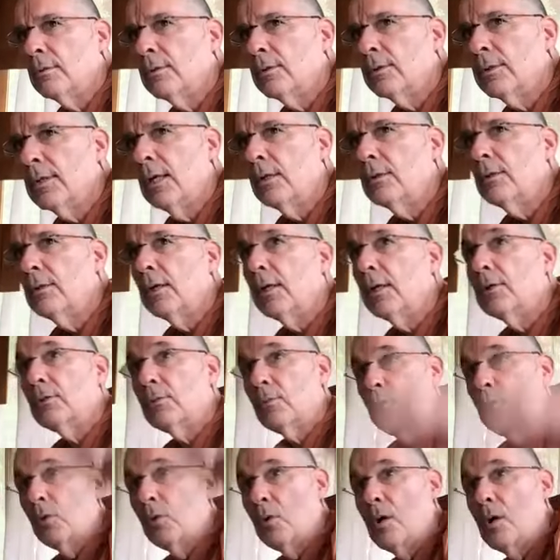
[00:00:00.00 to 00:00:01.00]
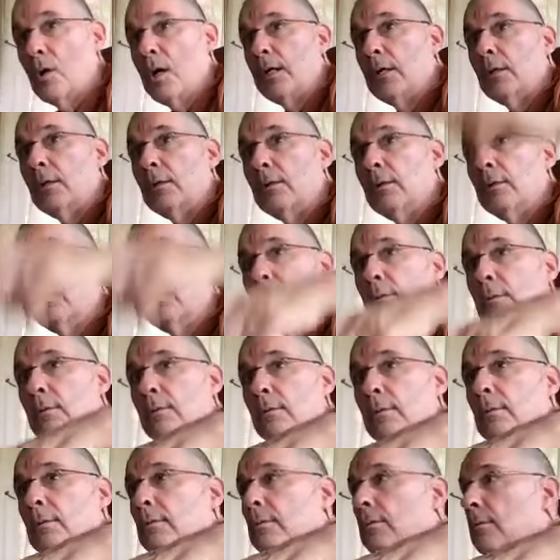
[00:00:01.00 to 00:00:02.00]
Sounds like it's Narayan
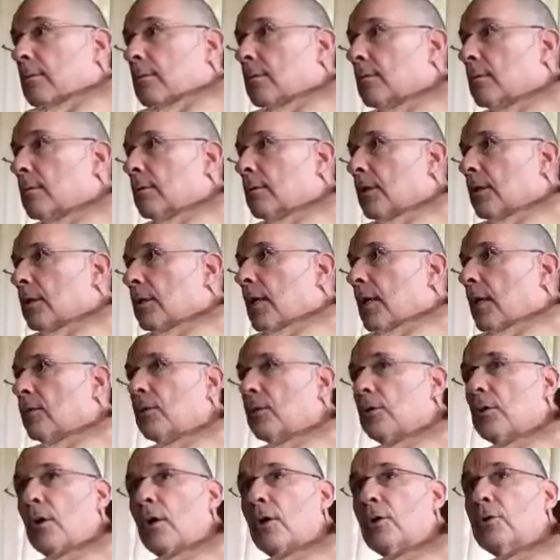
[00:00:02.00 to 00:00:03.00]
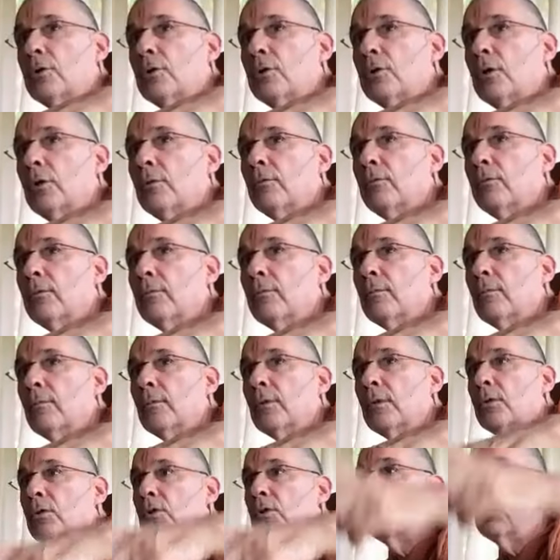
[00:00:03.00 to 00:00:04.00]
that he got the darshana.
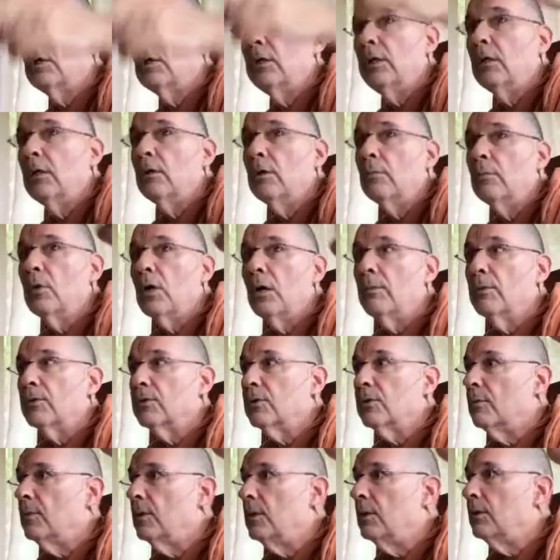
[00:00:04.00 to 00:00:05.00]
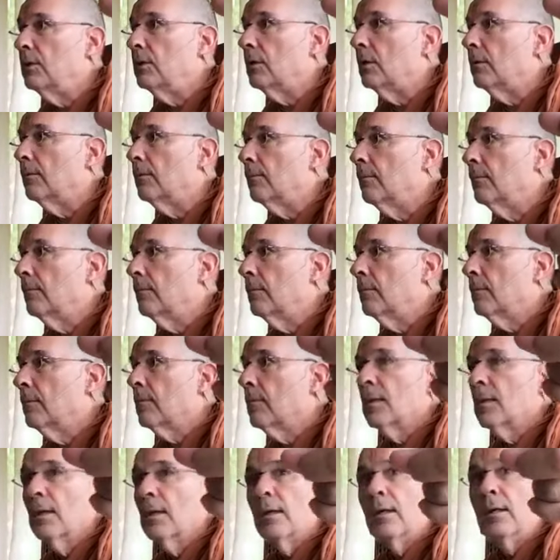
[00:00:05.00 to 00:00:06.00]
It's clear in Brahma Samhita.
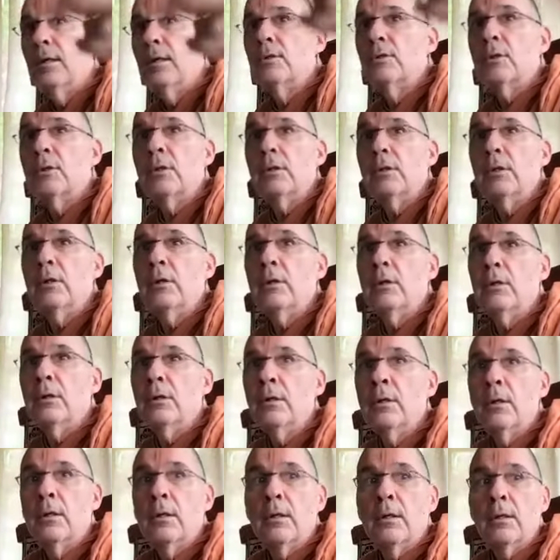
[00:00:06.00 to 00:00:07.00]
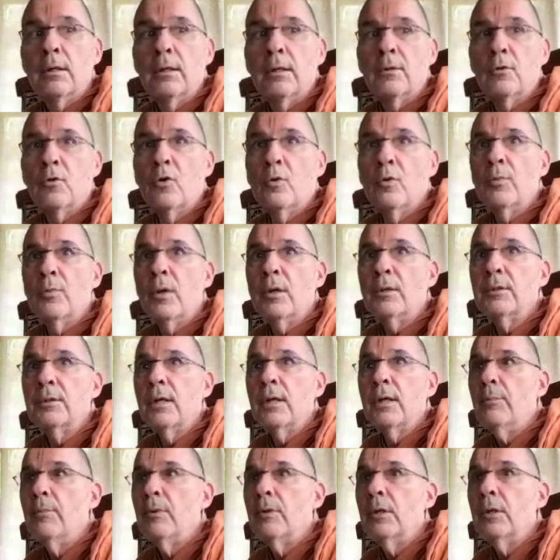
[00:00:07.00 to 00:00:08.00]
It's clear in Gopal
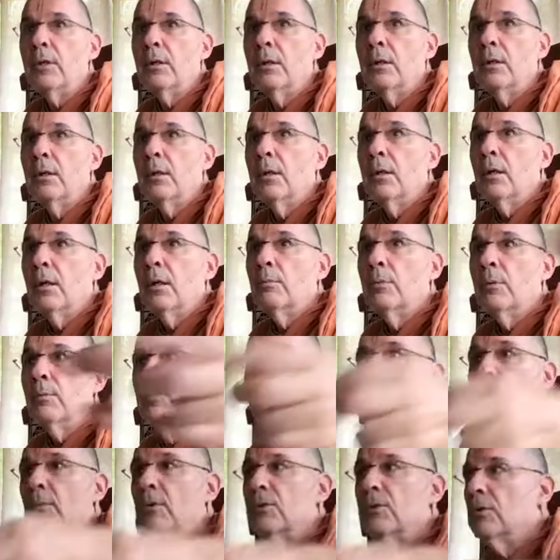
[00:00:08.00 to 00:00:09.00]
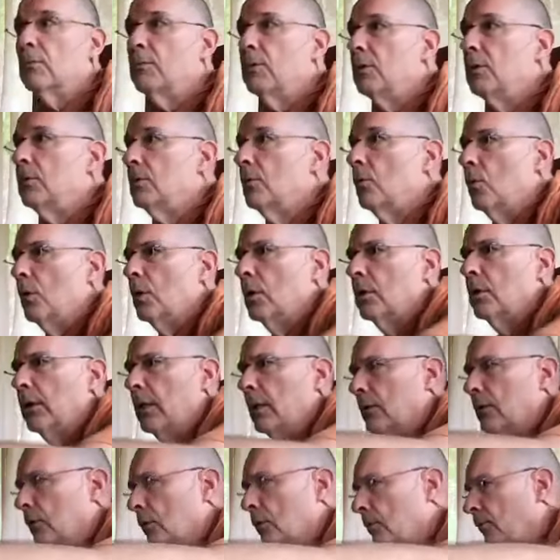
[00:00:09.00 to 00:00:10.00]
Tapani, but Brahma Samhita, where did
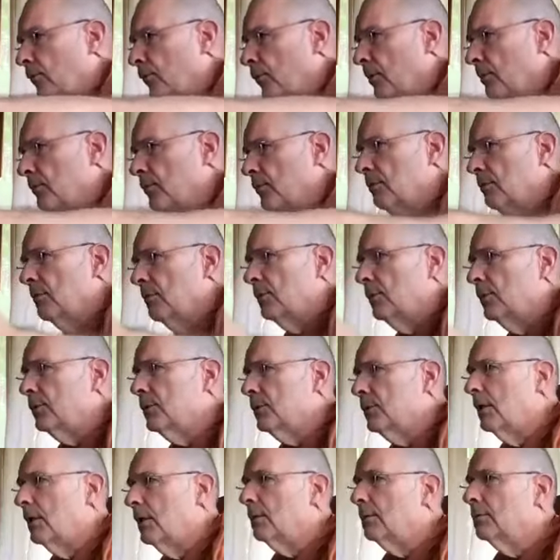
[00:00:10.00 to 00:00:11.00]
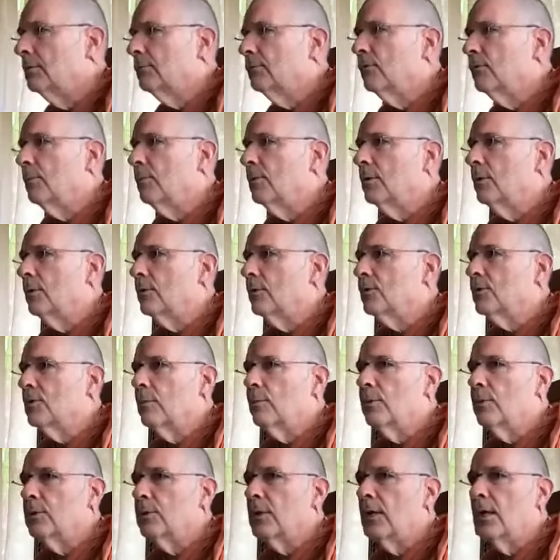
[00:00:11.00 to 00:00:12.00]
that come from? Someone will say, from another
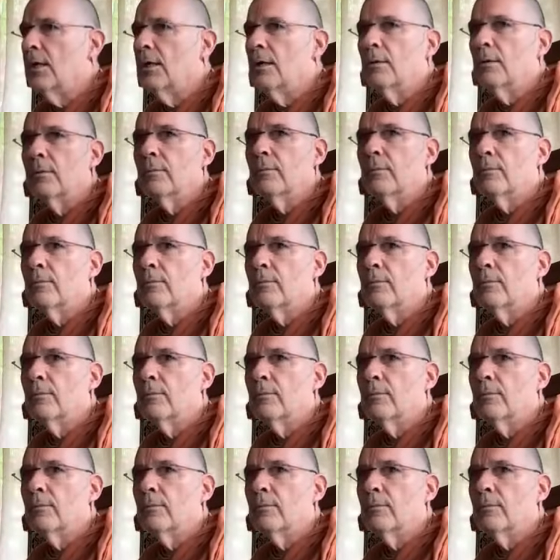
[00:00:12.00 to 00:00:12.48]
sampradaya.